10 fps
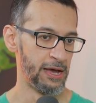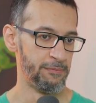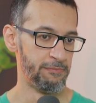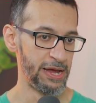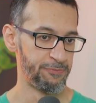
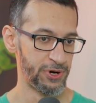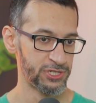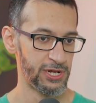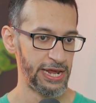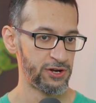My
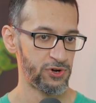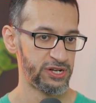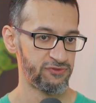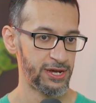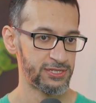personal
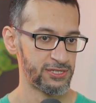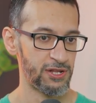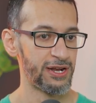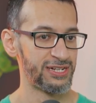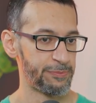Android device is
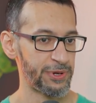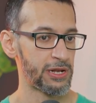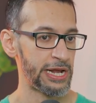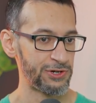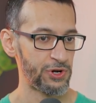not a
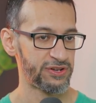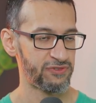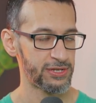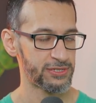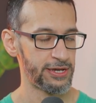typical Android device.